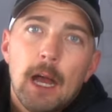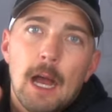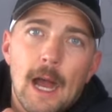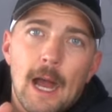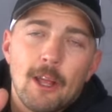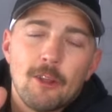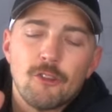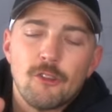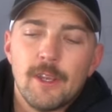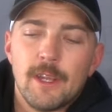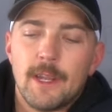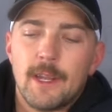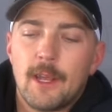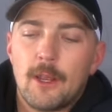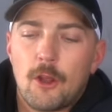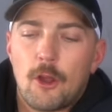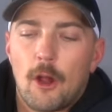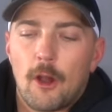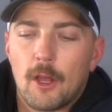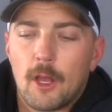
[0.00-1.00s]
Ashley had
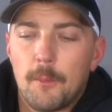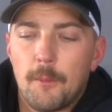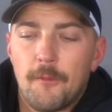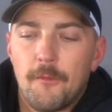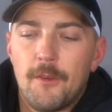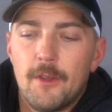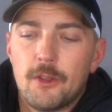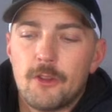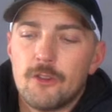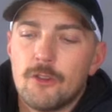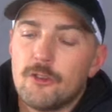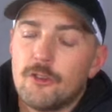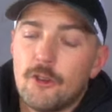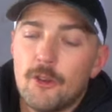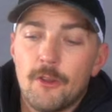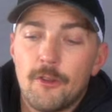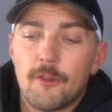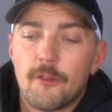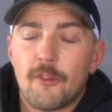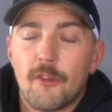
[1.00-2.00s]
caught a couple fish and
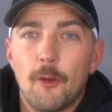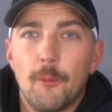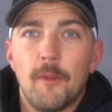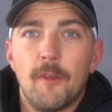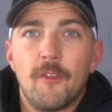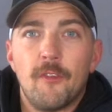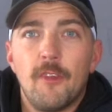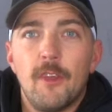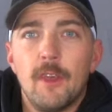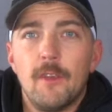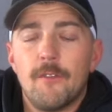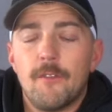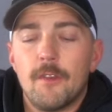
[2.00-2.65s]
she'd still been seeing